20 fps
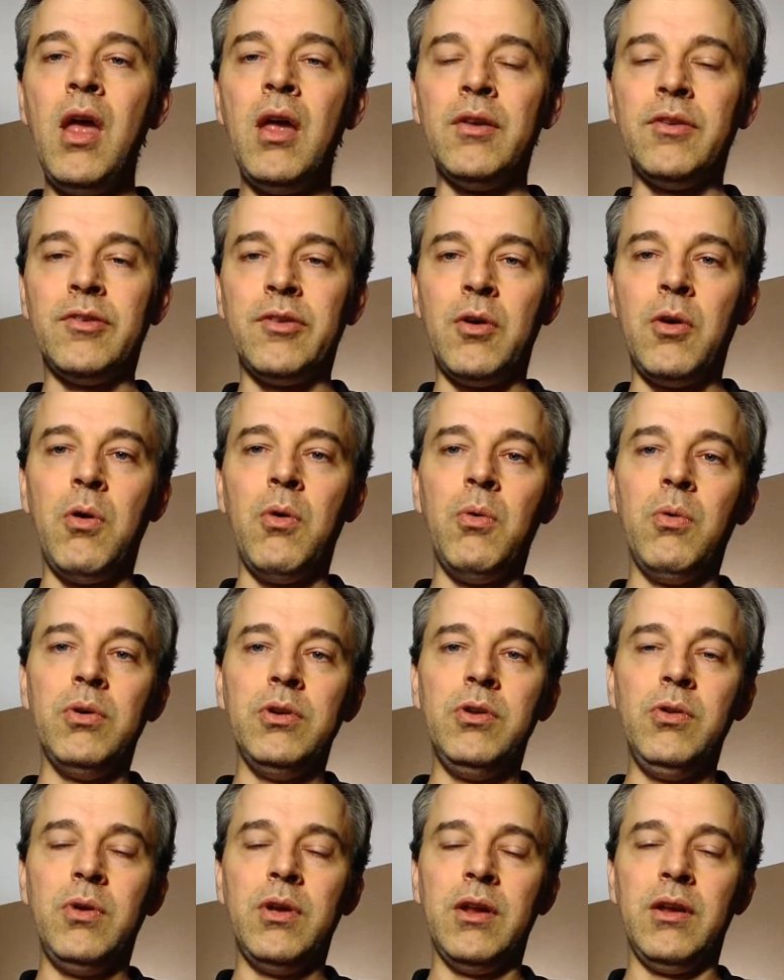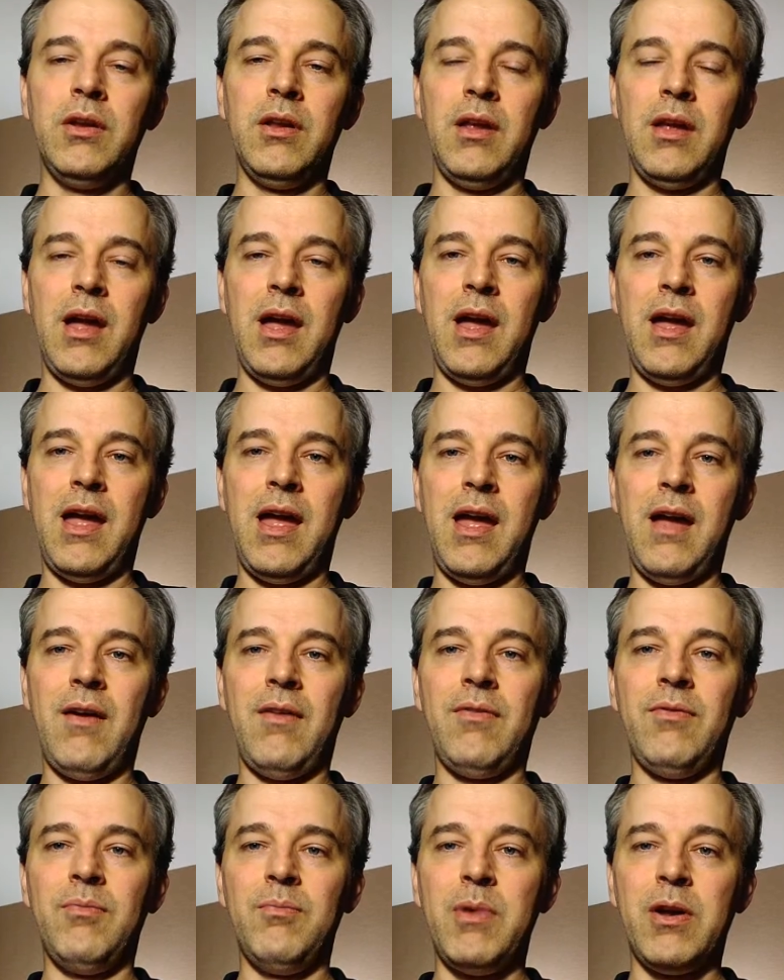So you can
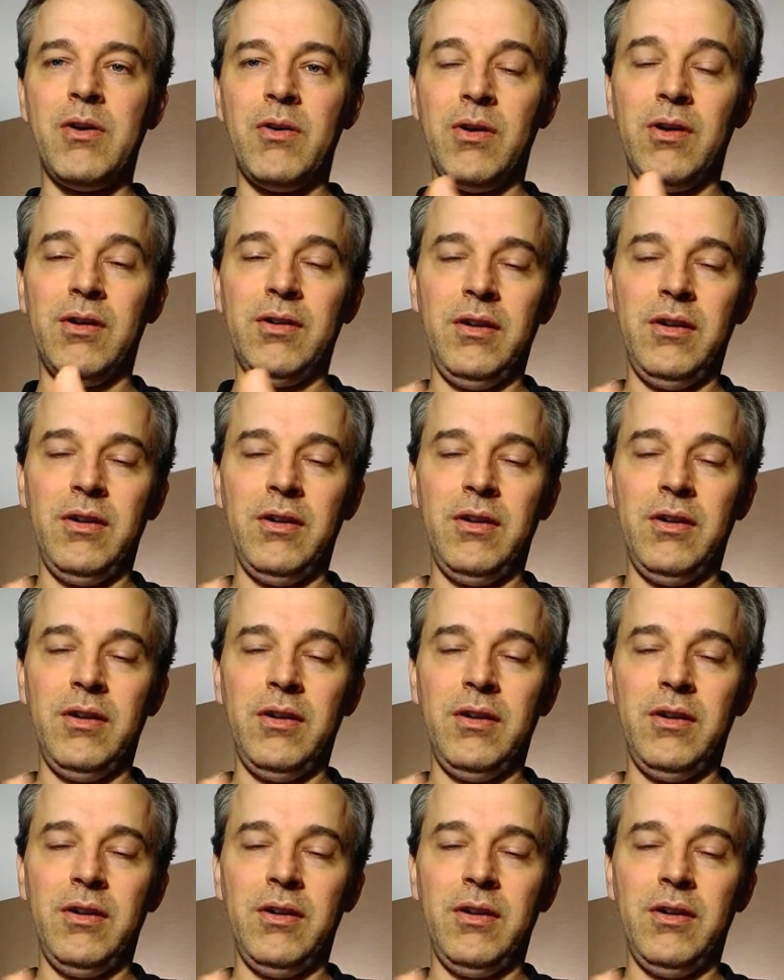have better